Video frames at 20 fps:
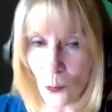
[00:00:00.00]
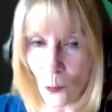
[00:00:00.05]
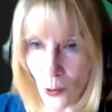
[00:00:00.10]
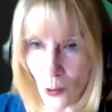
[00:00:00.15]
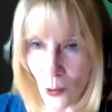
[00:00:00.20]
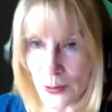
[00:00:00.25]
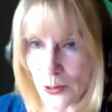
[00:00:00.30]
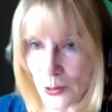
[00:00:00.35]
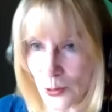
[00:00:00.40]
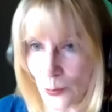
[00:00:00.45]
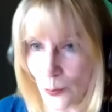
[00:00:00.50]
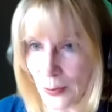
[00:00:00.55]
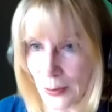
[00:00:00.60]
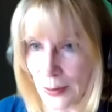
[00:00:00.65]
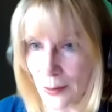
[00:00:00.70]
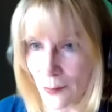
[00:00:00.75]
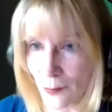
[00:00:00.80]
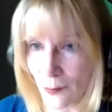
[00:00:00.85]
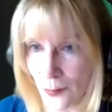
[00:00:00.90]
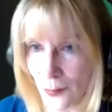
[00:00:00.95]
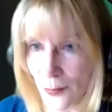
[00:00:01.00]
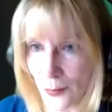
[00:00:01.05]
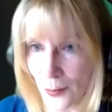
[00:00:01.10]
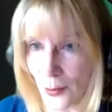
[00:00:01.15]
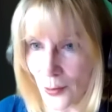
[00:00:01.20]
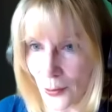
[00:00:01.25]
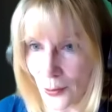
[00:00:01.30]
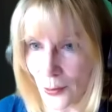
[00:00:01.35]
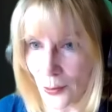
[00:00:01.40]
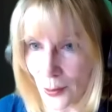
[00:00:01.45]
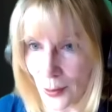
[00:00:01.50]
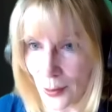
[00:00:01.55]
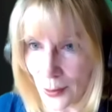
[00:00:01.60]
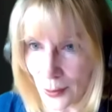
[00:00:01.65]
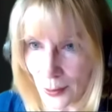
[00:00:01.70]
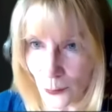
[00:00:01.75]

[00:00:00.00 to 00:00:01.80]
wants to believe their